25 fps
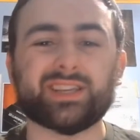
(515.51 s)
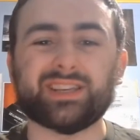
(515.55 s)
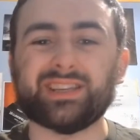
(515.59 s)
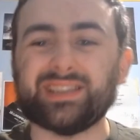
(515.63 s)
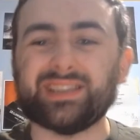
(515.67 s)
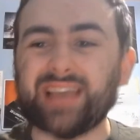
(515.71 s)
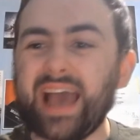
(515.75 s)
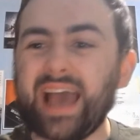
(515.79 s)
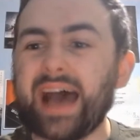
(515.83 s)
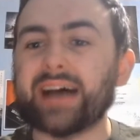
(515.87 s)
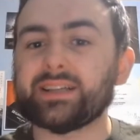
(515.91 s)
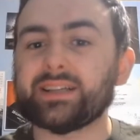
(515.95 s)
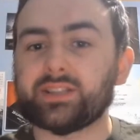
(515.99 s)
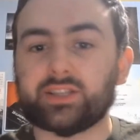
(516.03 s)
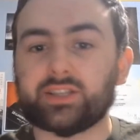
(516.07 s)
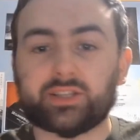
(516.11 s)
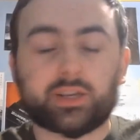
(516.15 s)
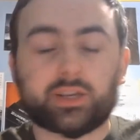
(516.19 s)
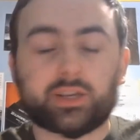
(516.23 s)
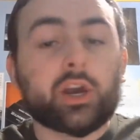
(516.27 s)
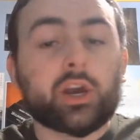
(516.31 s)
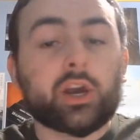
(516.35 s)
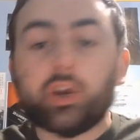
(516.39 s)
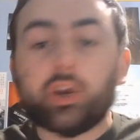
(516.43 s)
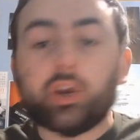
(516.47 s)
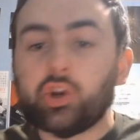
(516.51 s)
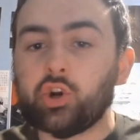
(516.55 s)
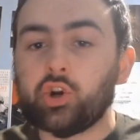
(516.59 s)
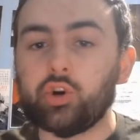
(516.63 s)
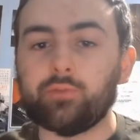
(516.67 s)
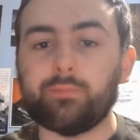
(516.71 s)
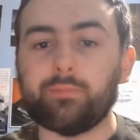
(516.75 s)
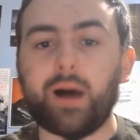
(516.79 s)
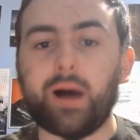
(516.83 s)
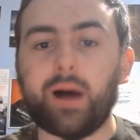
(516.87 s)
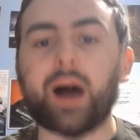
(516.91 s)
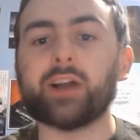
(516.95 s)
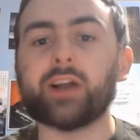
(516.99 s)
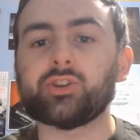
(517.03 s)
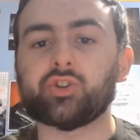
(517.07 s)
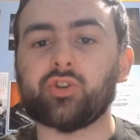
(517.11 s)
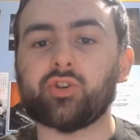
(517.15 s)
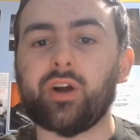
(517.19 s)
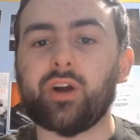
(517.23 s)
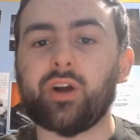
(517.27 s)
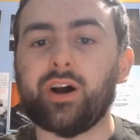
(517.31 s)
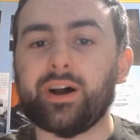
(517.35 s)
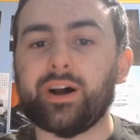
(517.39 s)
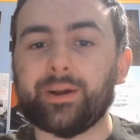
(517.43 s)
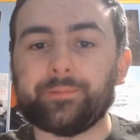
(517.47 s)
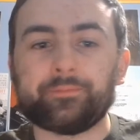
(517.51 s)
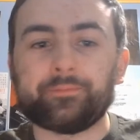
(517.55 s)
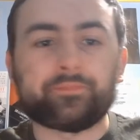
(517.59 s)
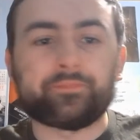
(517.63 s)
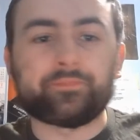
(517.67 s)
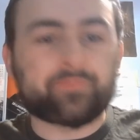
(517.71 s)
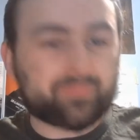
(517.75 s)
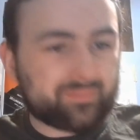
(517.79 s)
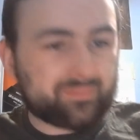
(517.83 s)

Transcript: yes, Kumandra